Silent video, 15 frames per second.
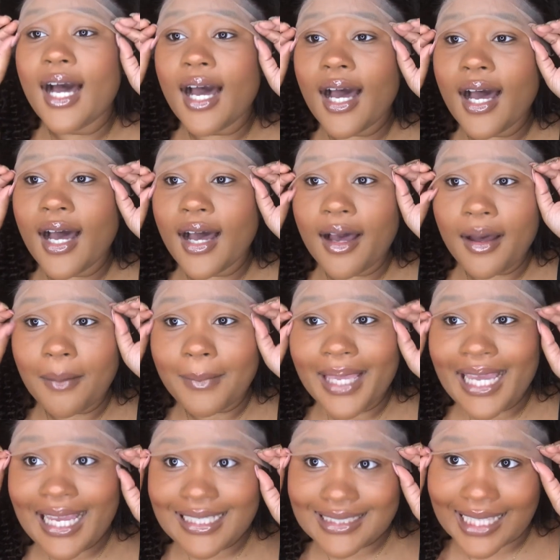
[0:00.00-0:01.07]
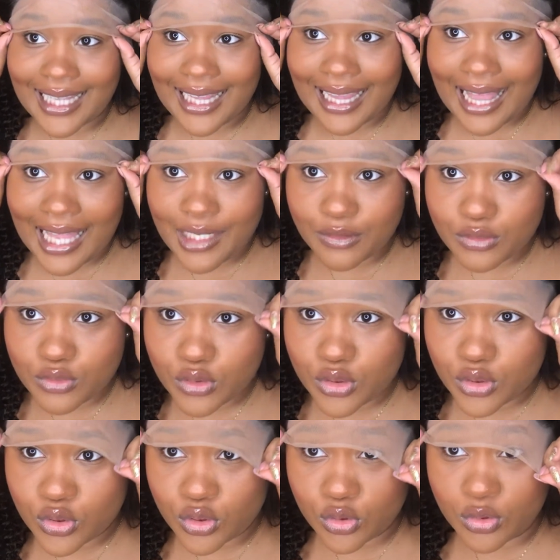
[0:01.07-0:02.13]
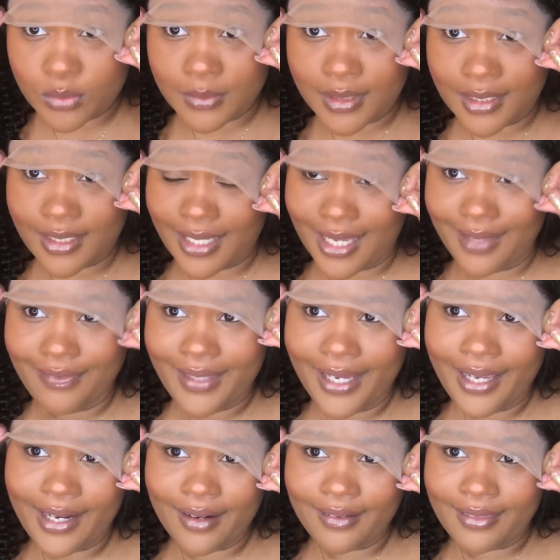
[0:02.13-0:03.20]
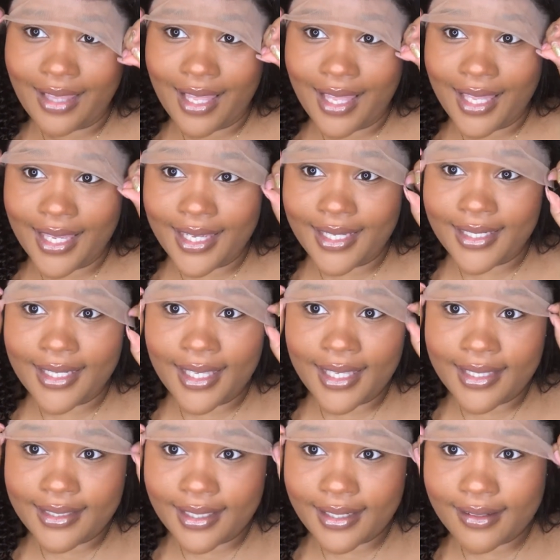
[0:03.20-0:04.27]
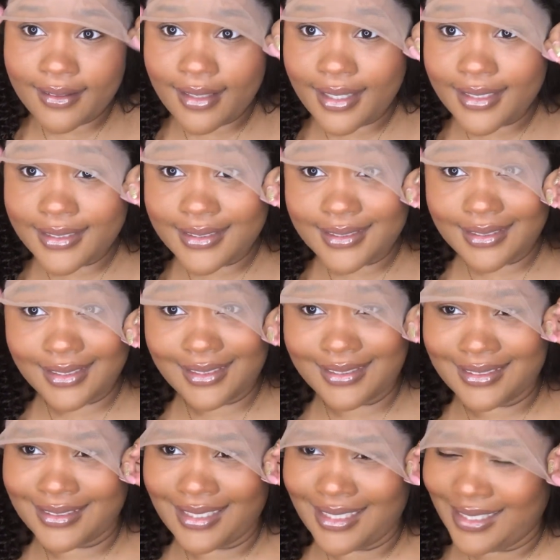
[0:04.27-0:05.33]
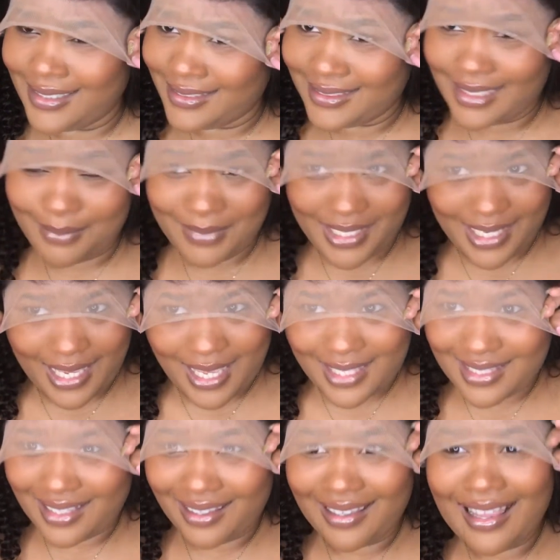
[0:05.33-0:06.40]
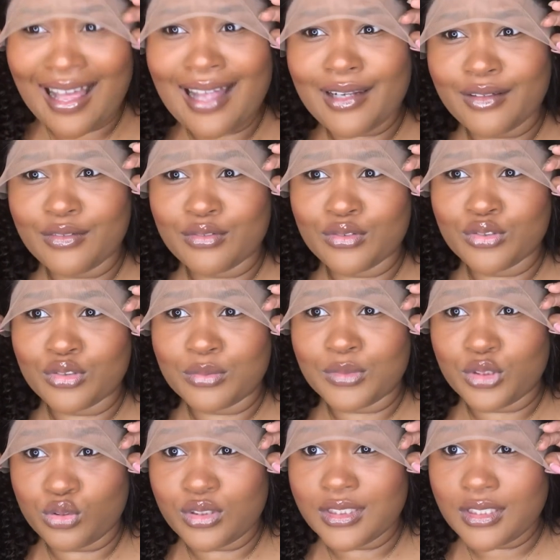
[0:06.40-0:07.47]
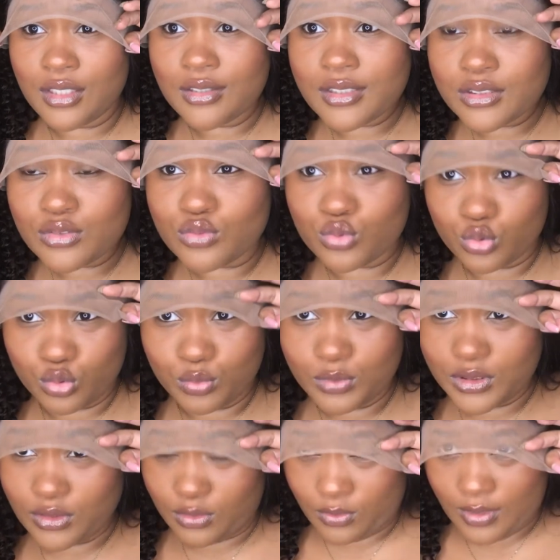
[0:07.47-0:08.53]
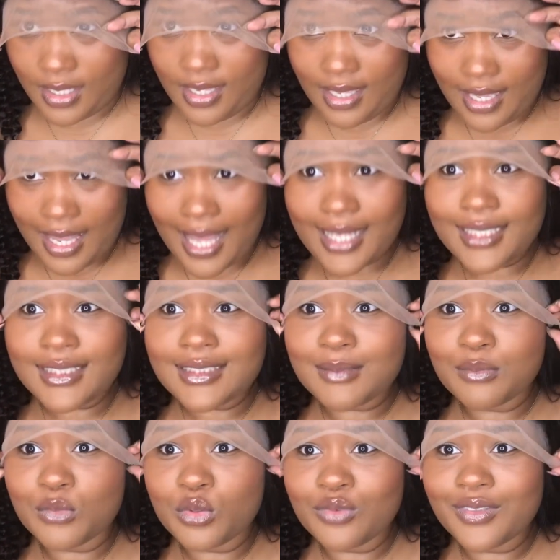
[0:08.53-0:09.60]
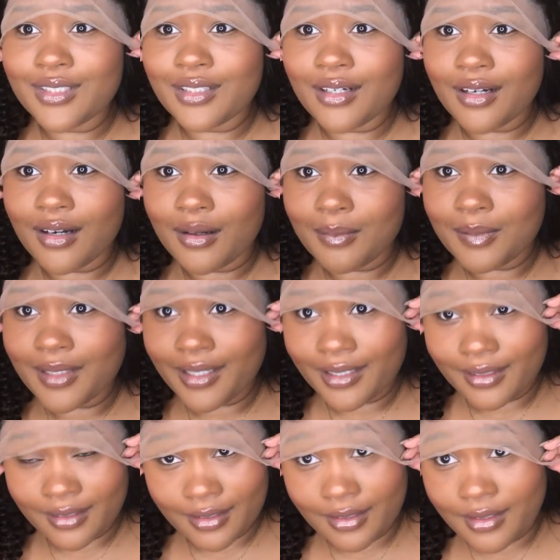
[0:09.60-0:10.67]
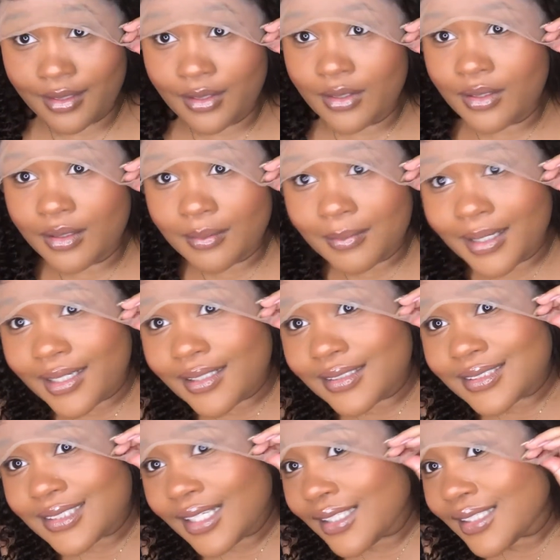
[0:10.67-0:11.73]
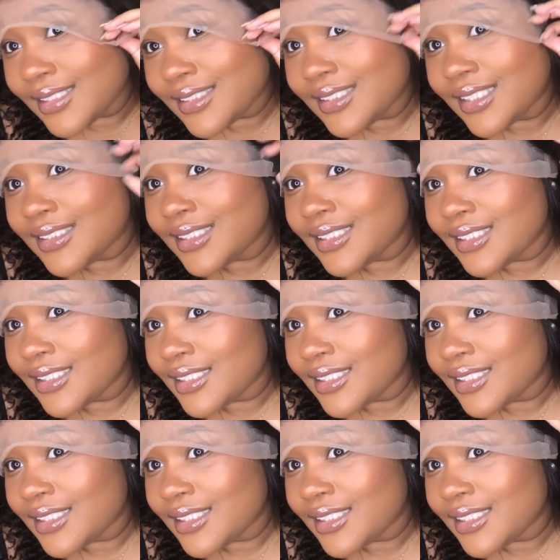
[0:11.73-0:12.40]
It has a lot of room, and the hairline is nice. I mean, it has a lot of room. You see all this room, so I could just move it up like my hairstylist does it.